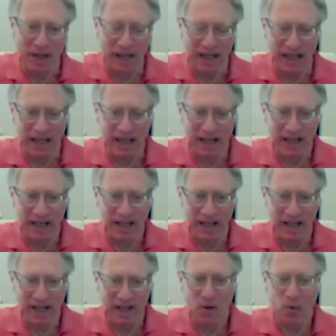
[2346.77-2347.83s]
feeling,
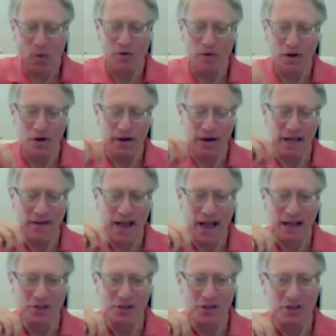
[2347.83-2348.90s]
or the creative
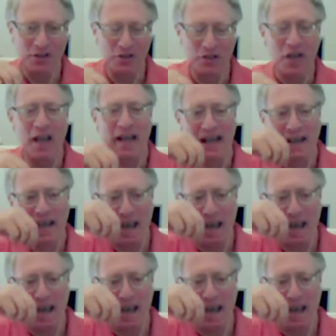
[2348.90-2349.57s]
actions